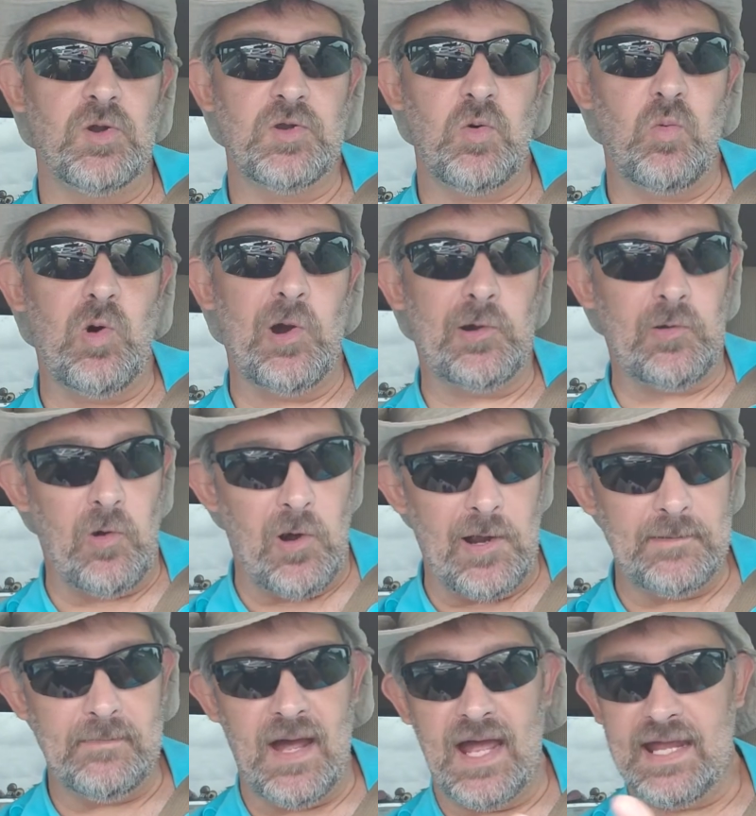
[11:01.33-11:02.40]
to work
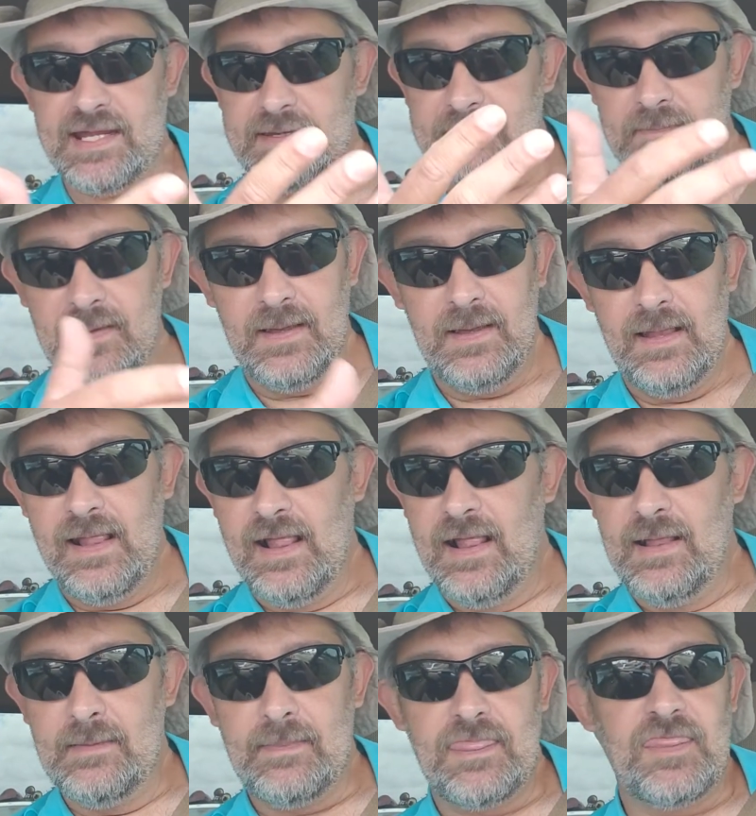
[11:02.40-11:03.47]
on my
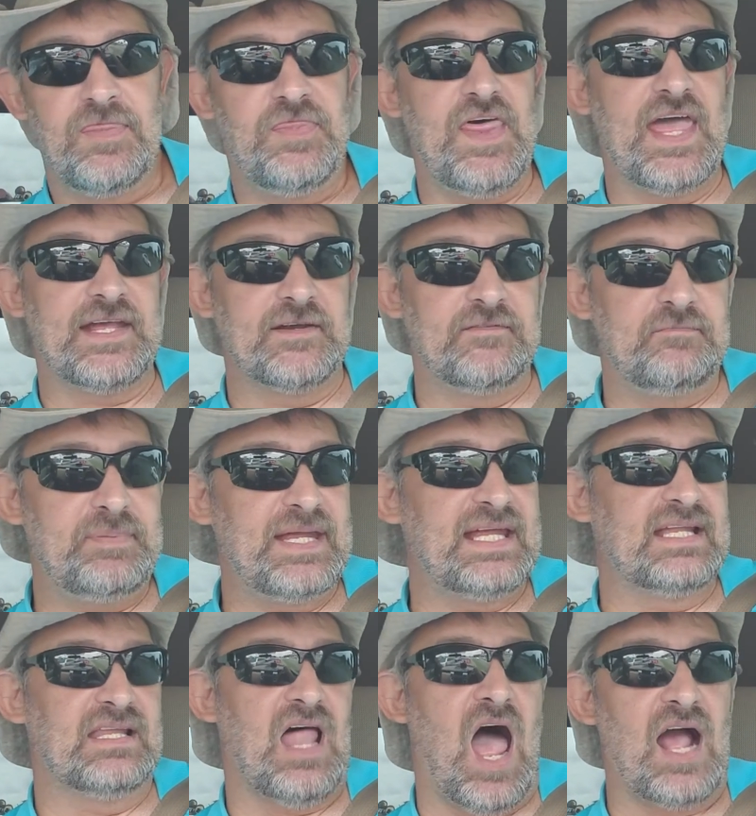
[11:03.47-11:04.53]
thing of
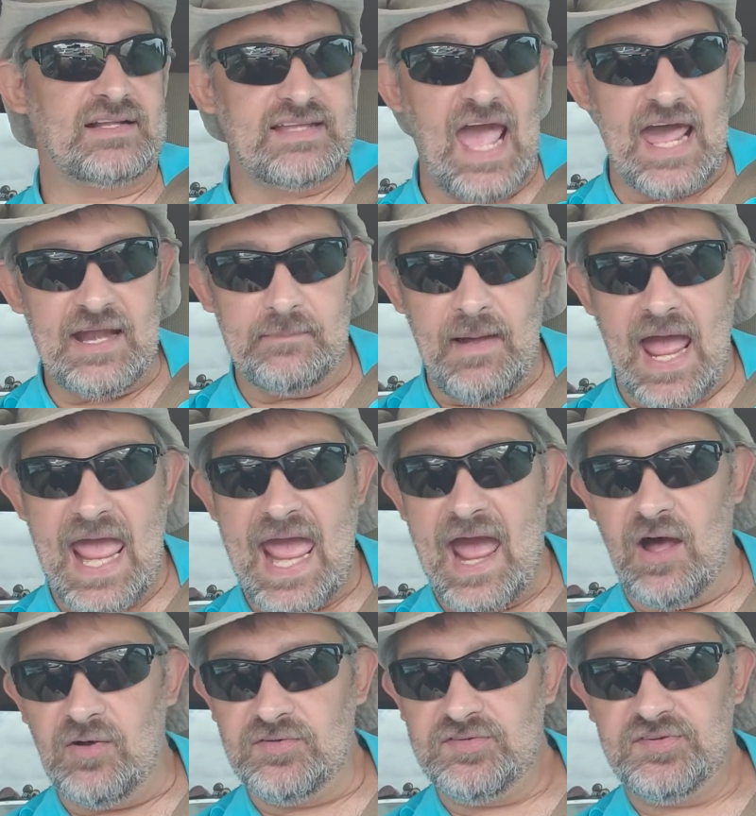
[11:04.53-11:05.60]
being locked out of my
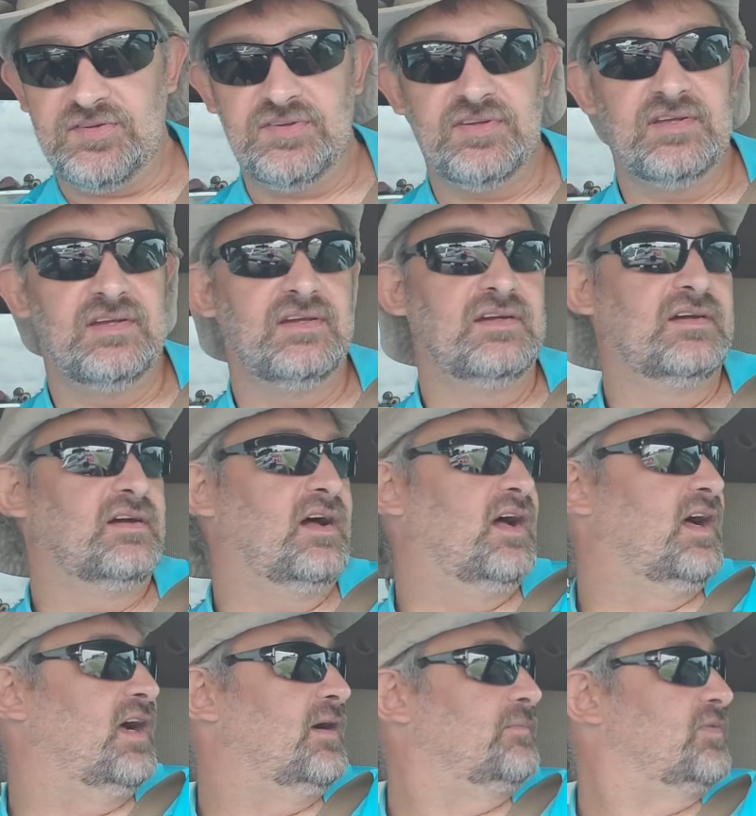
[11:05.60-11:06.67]
house,
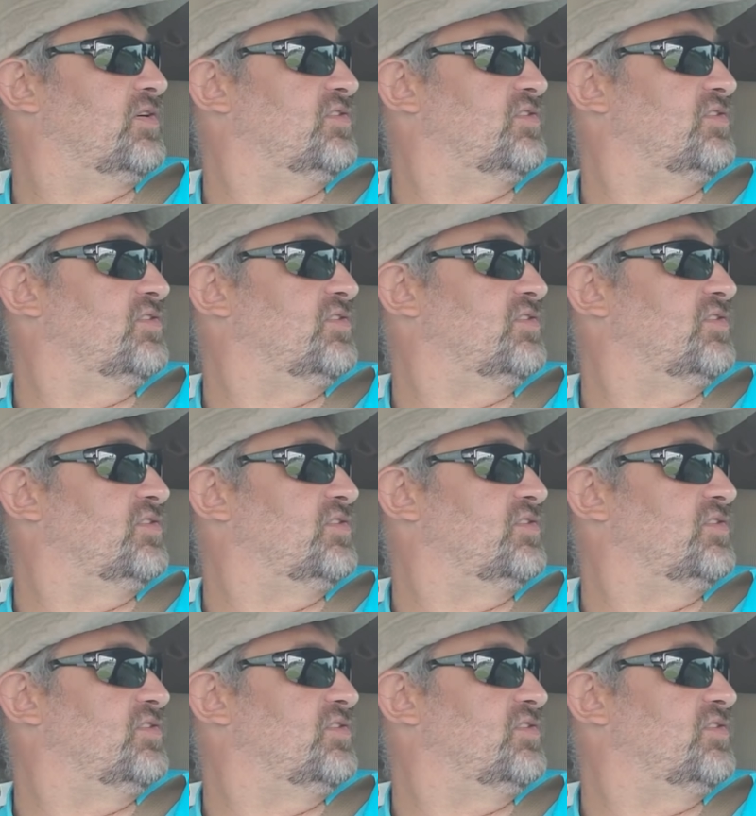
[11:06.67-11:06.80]
because